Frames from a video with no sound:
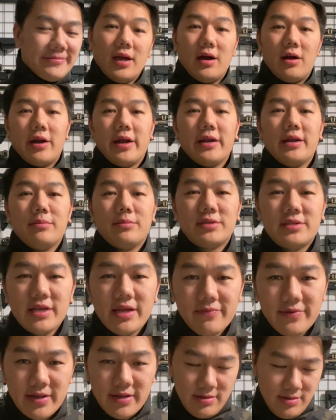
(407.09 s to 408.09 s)
All right, number
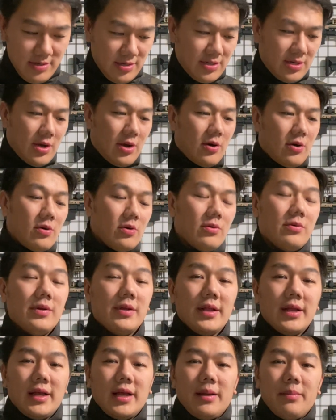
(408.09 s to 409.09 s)
7. So
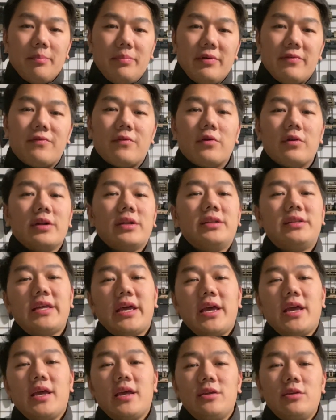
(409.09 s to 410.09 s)
before the
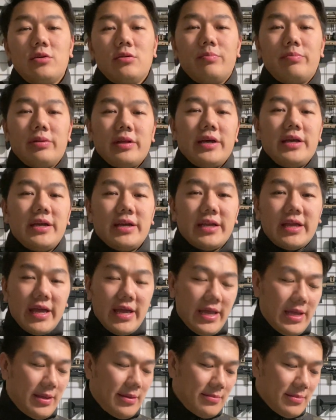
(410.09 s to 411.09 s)
day you play a
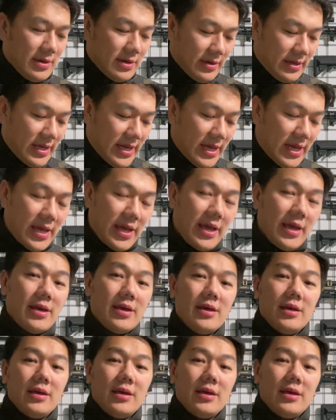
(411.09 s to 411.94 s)
game, okay,